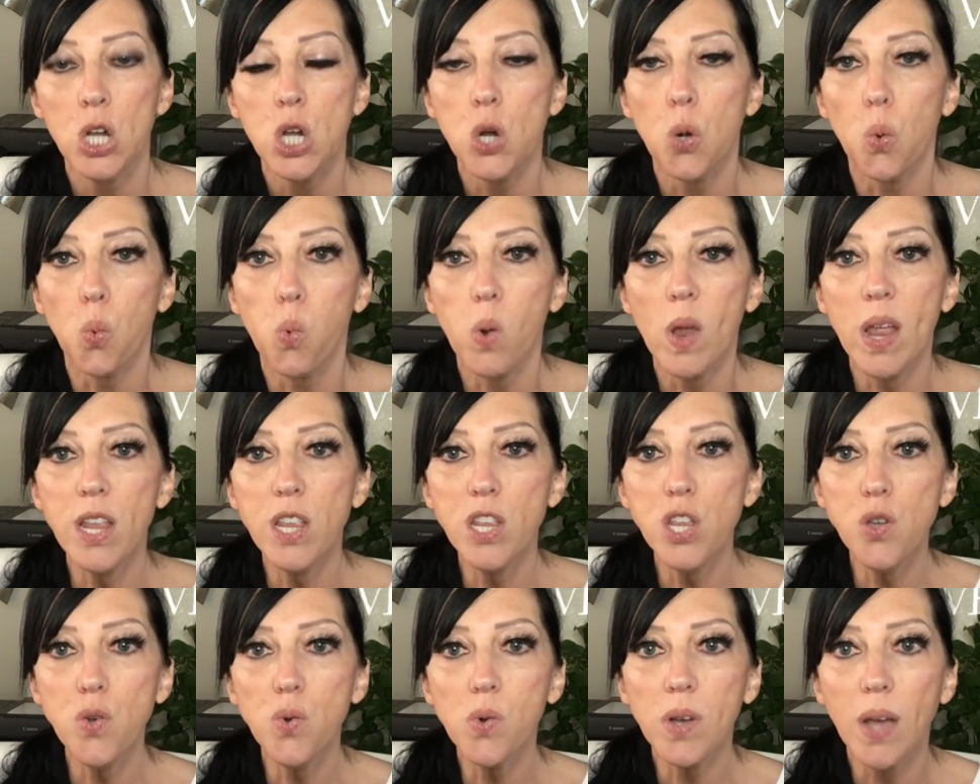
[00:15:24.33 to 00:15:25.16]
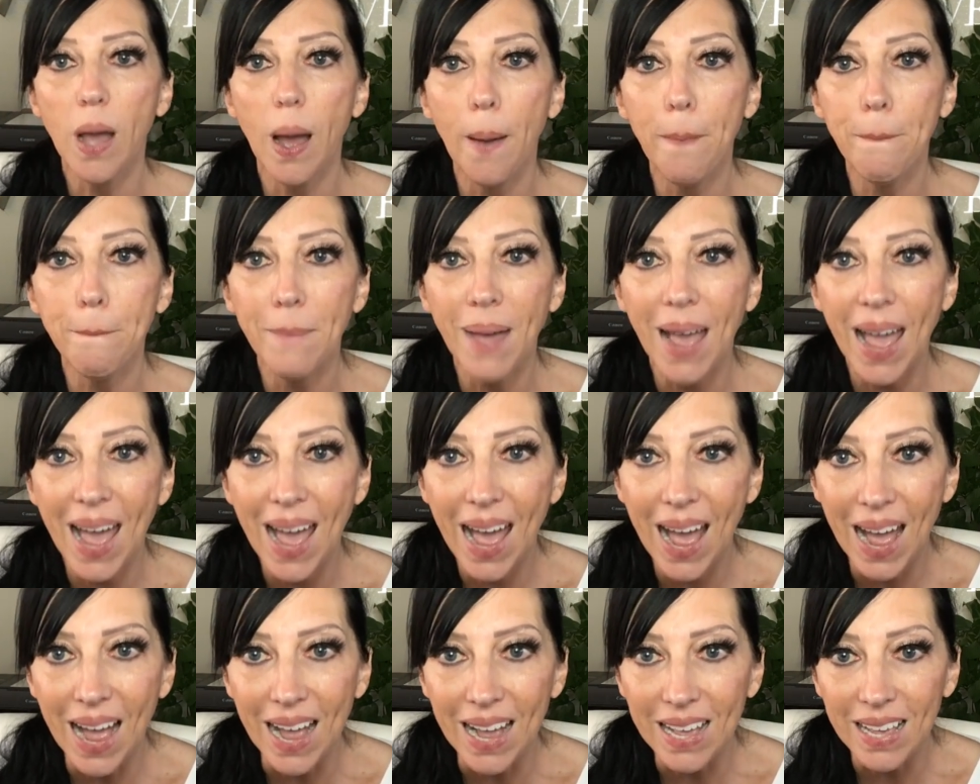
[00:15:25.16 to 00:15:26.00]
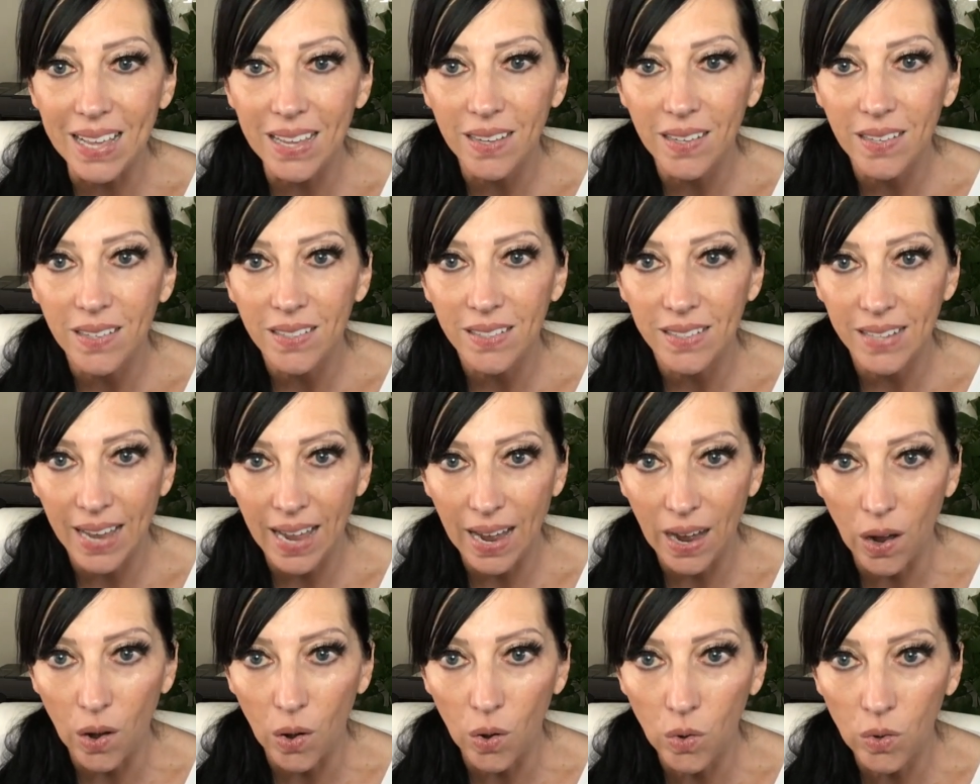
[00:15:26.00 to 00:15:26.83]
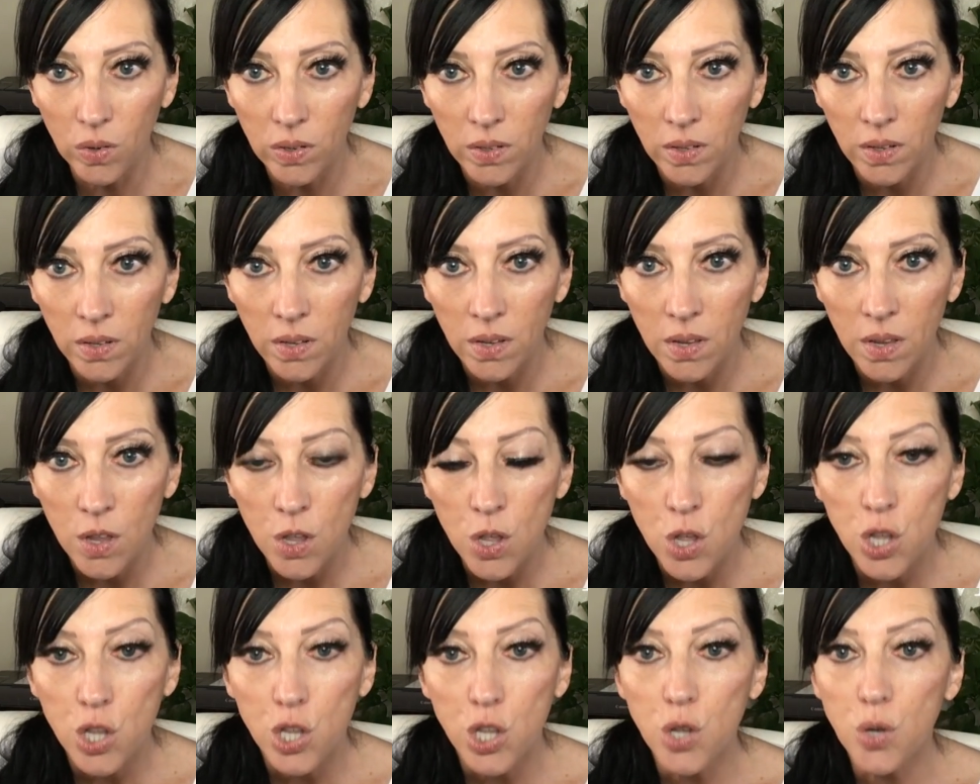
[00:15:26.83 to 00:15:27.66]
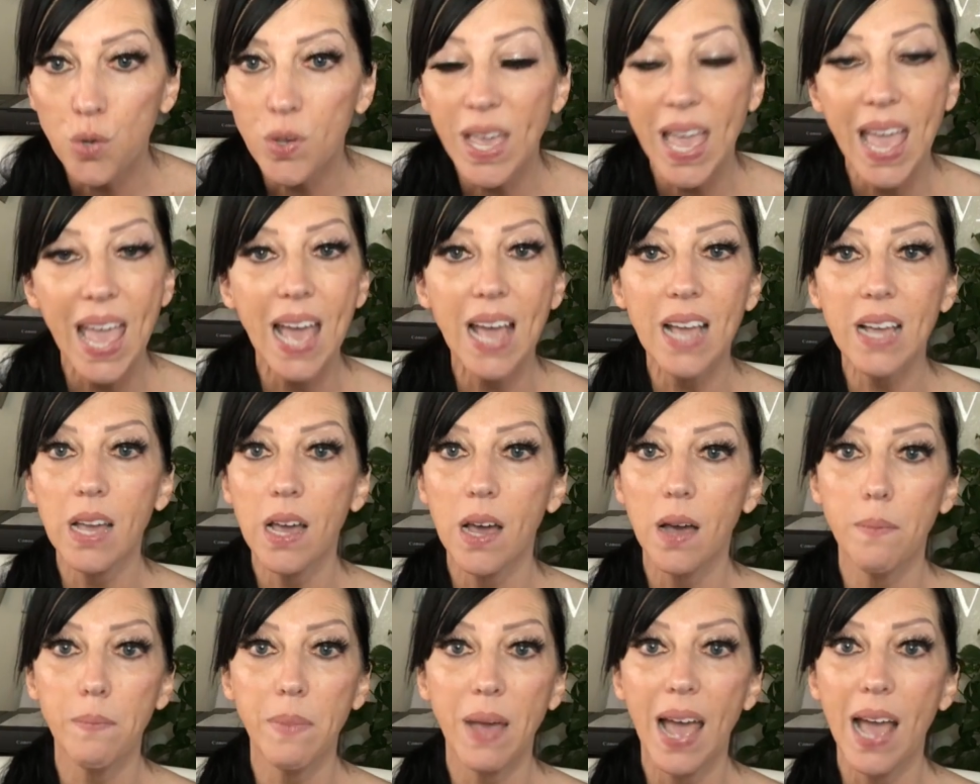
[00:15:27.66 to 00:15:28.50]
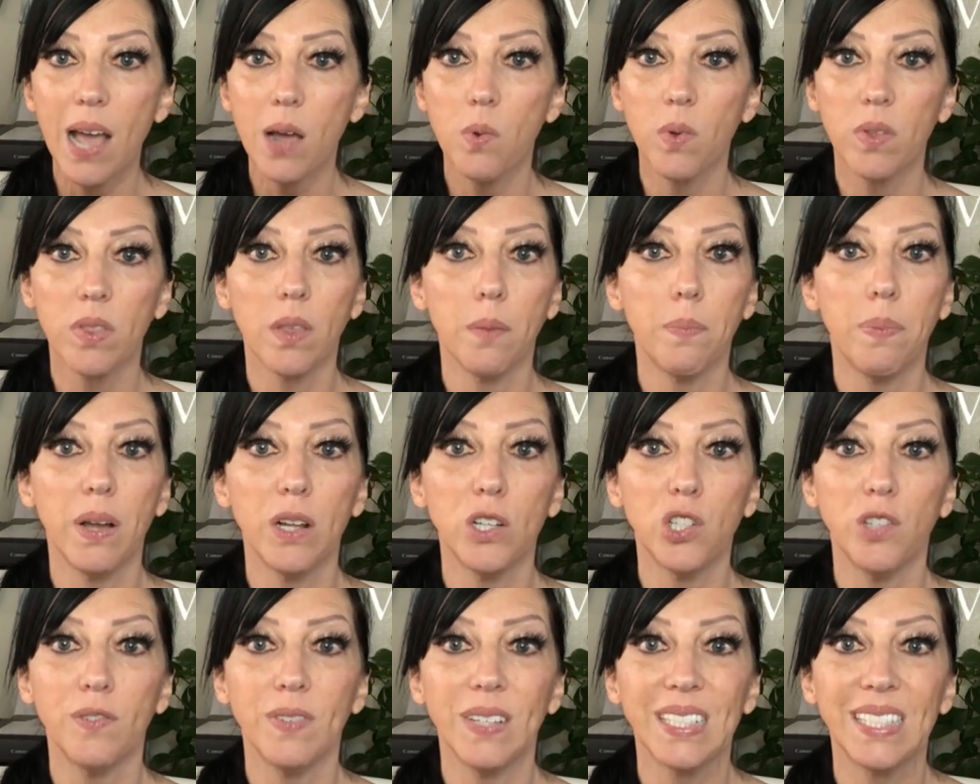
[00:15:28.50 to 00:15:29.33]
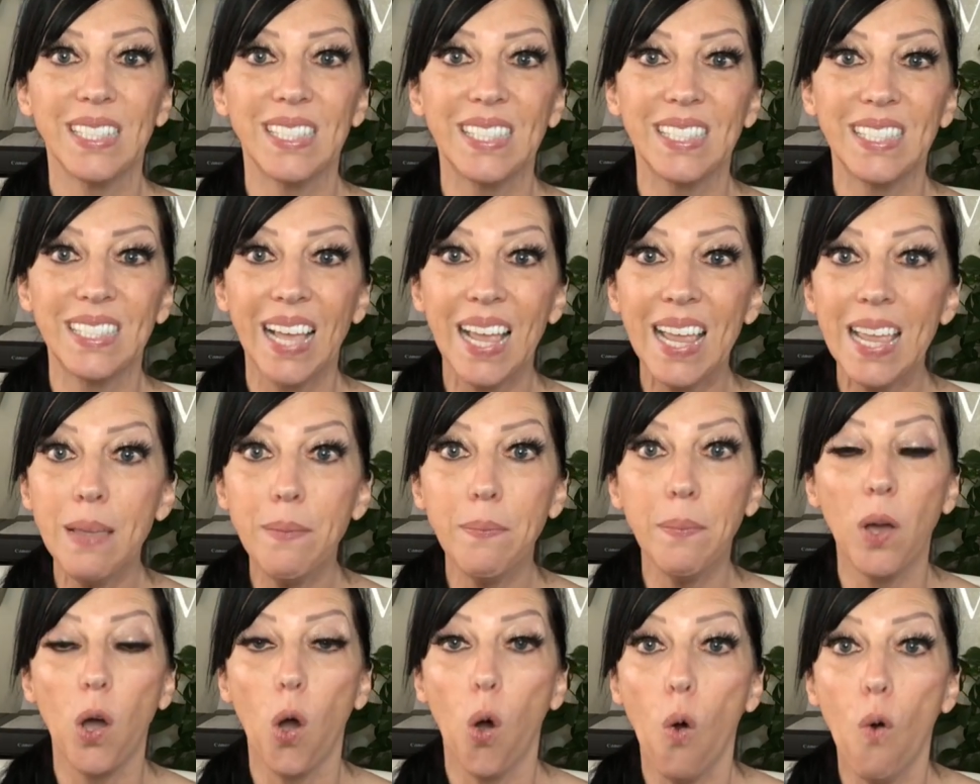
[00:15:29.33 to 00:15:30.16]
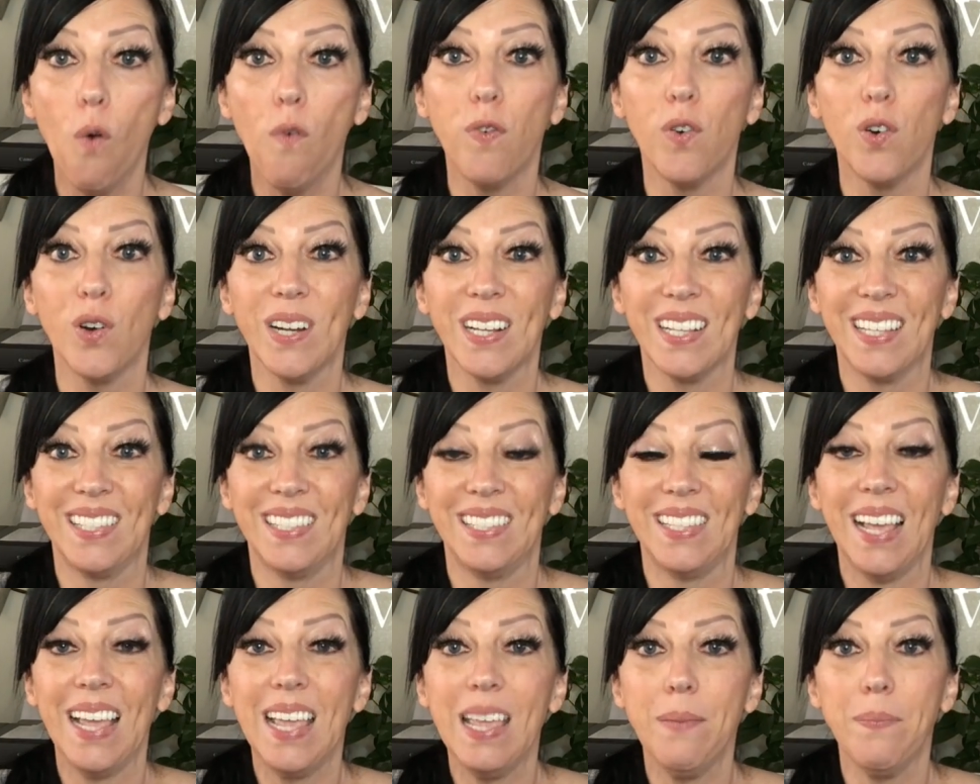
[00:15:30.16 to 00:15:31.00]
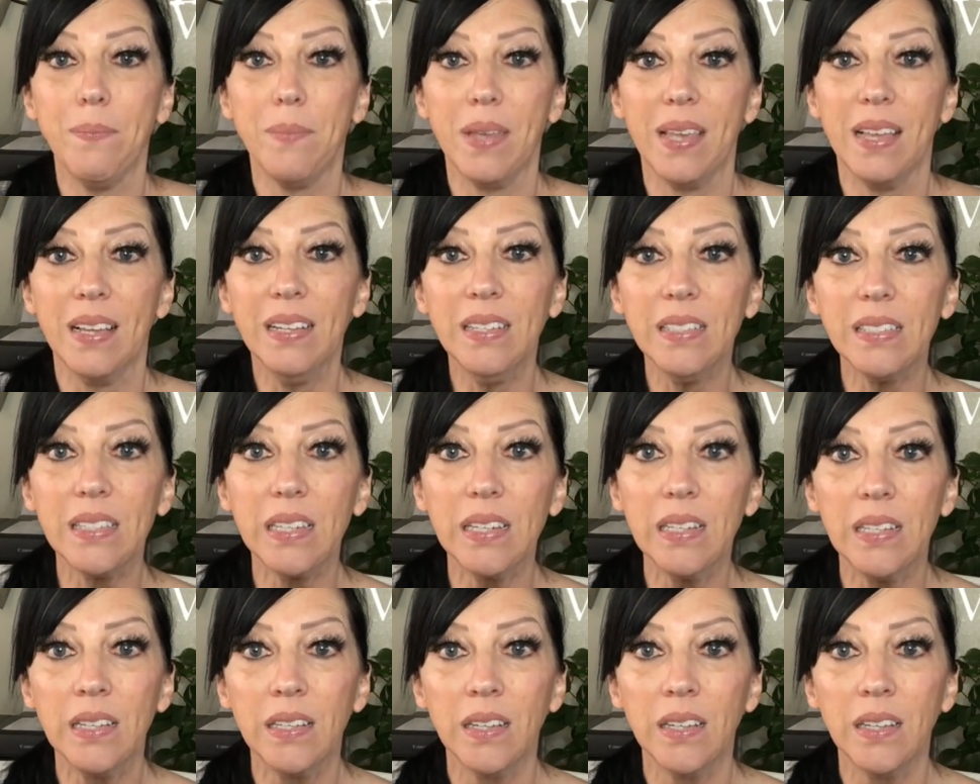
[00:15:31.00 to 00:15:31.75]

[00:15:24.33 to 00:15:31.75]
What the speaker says: When you come back now, you can't come back with a bunch of overexcitement.